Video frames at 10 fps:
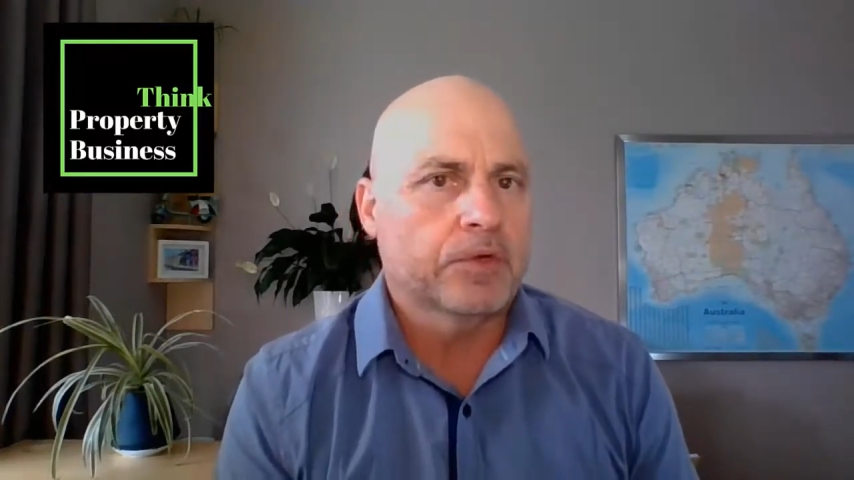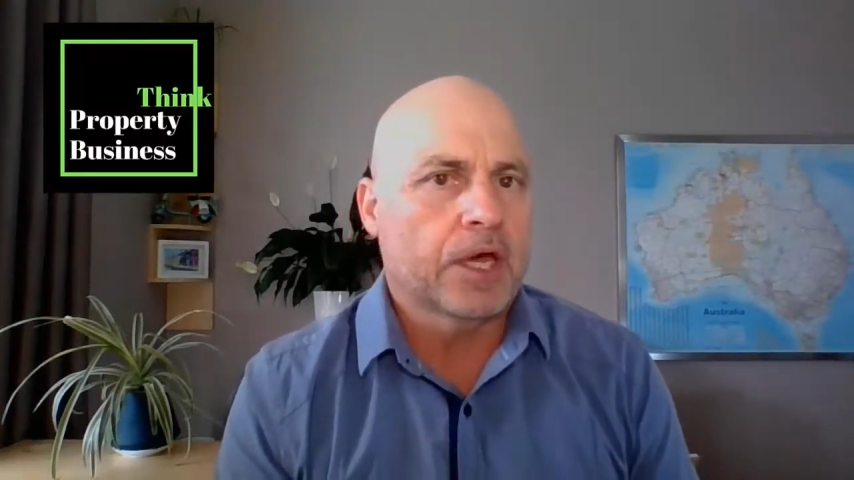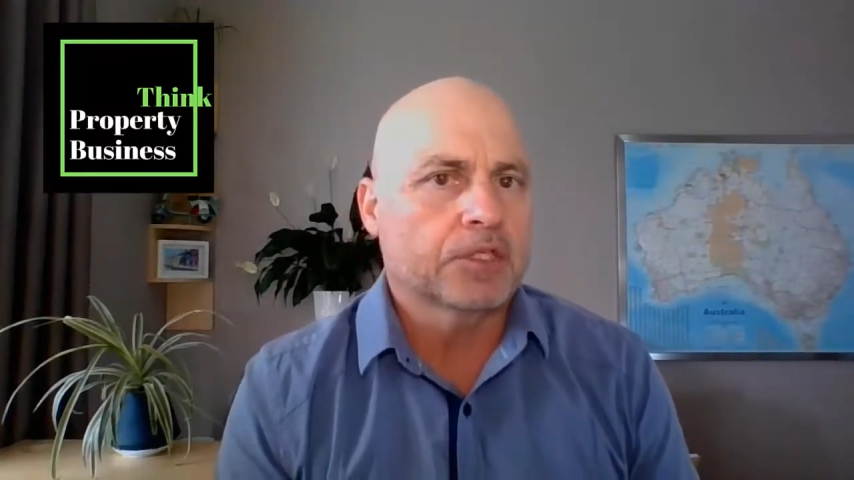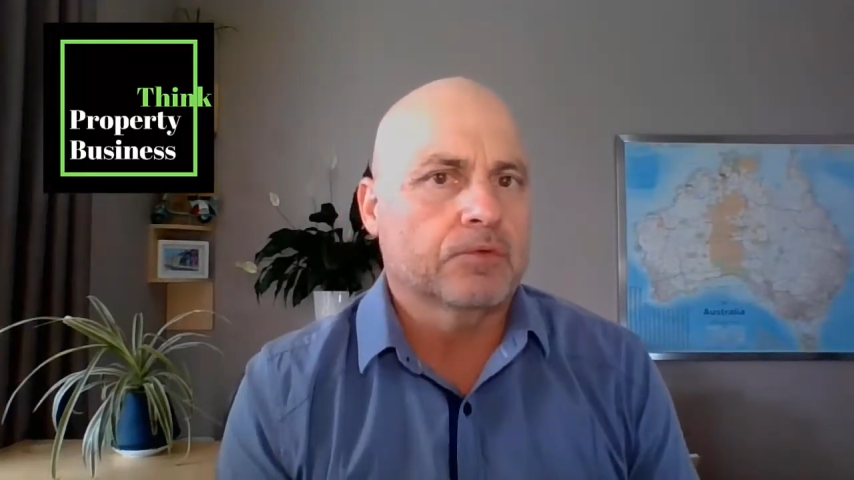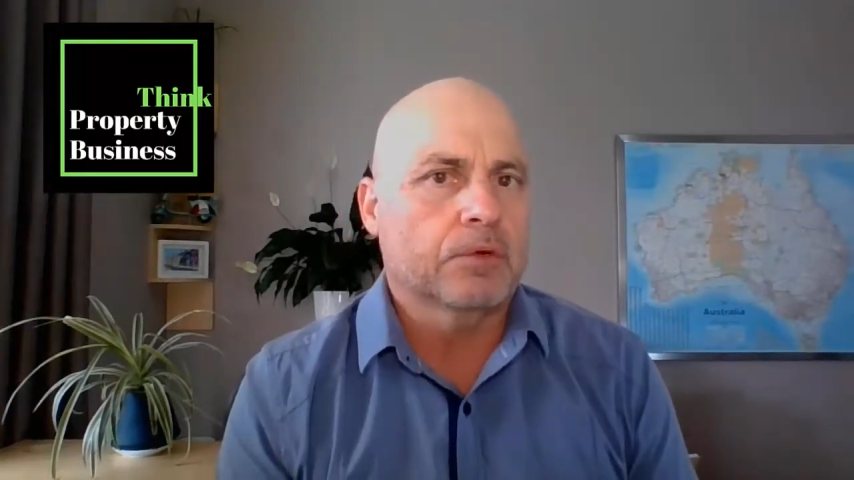
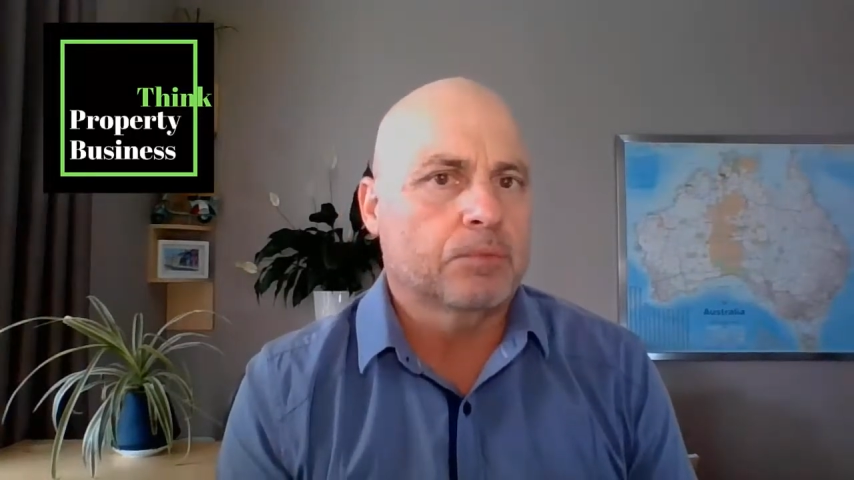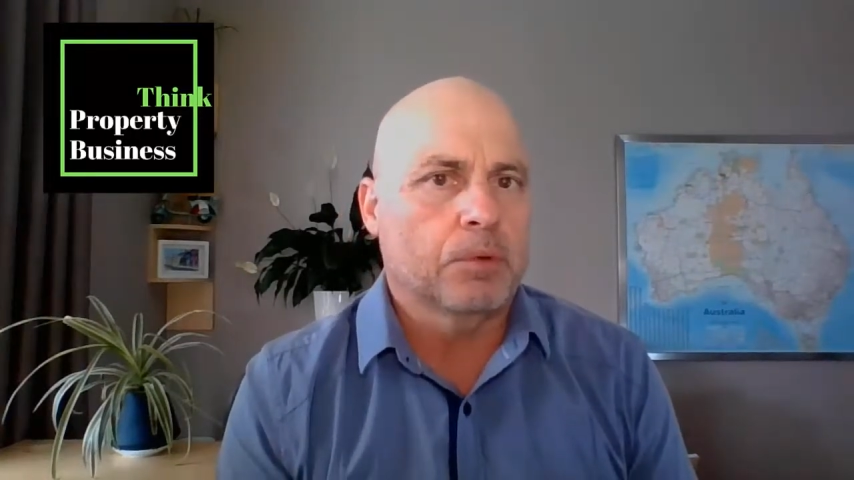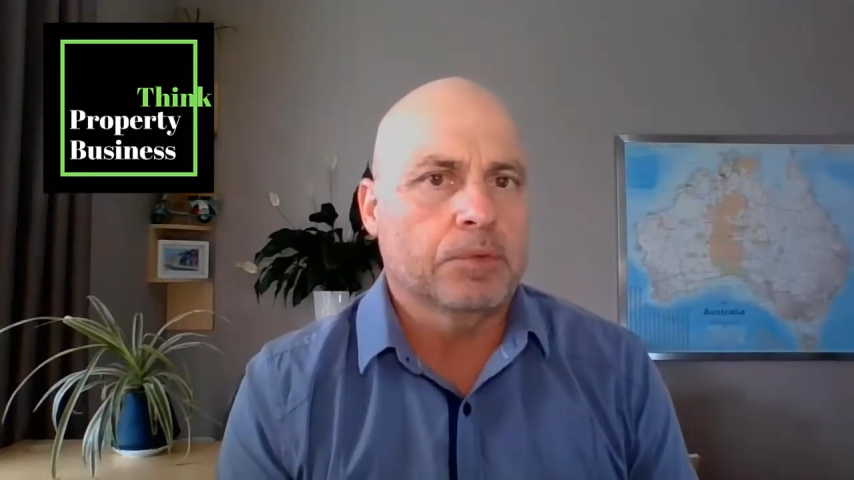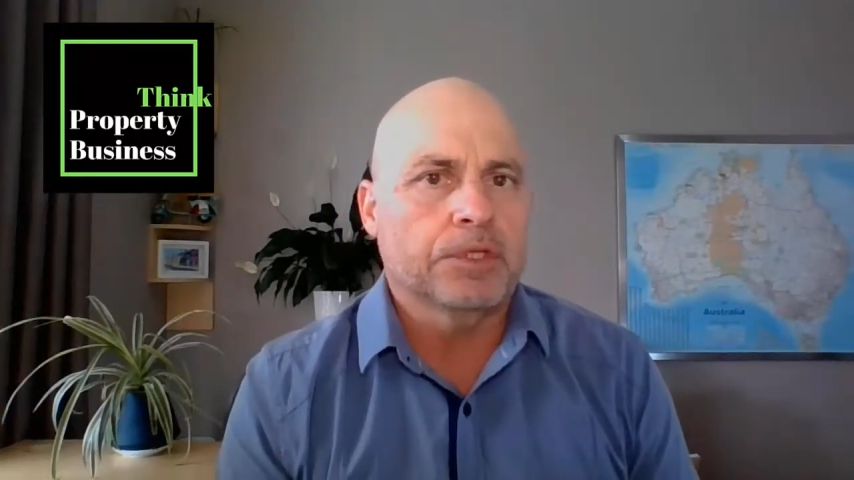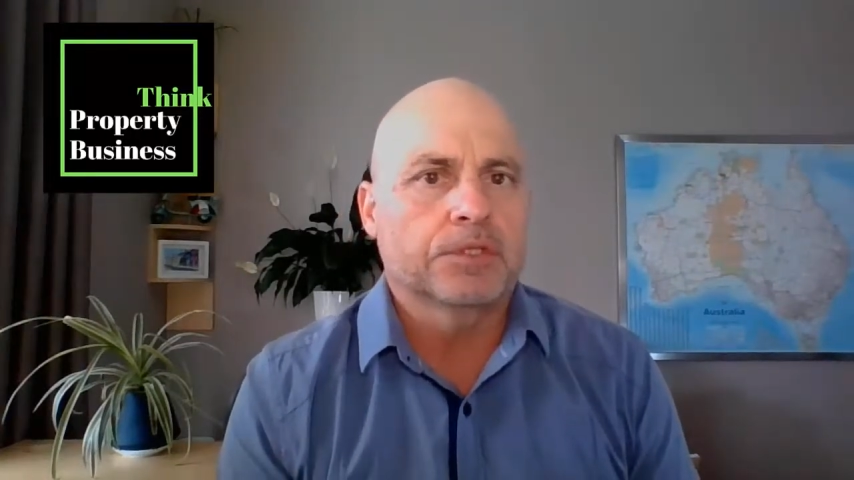cash flow
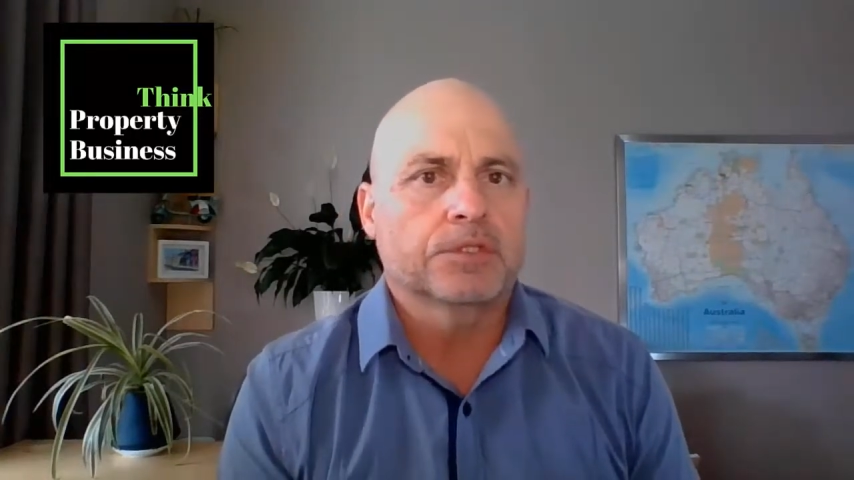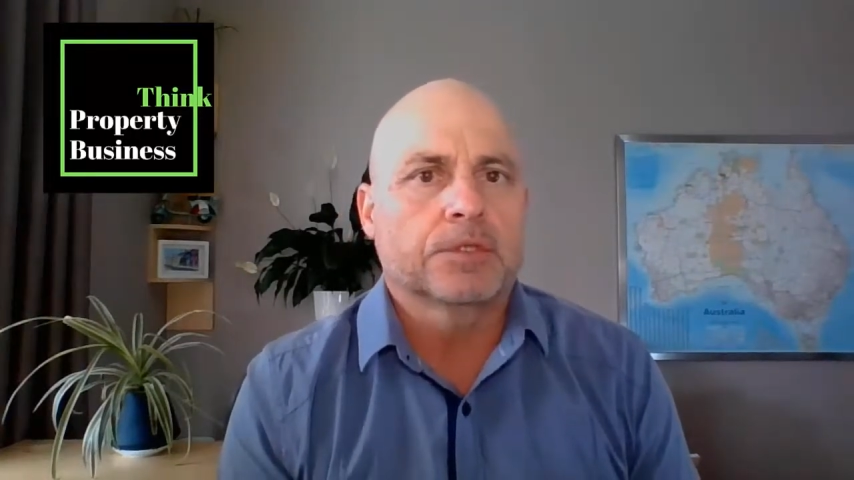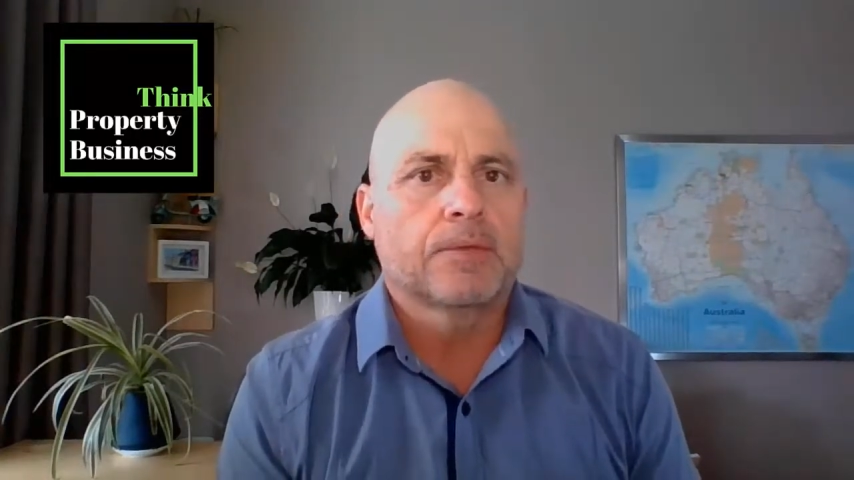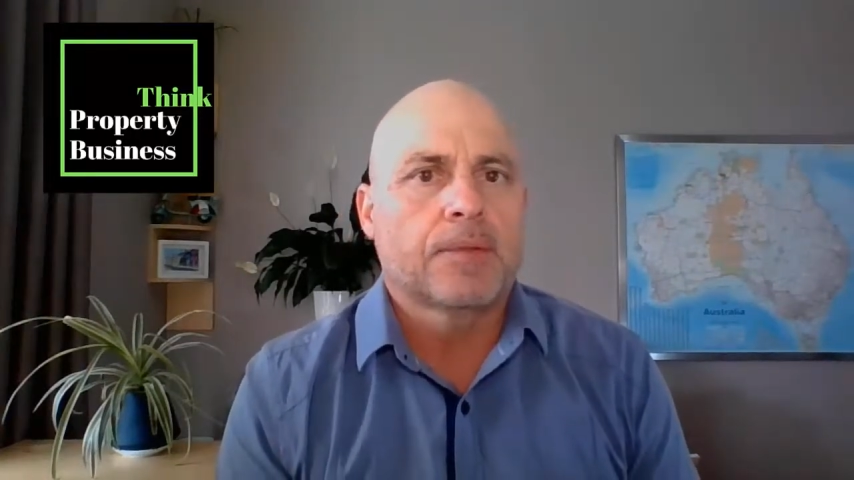properties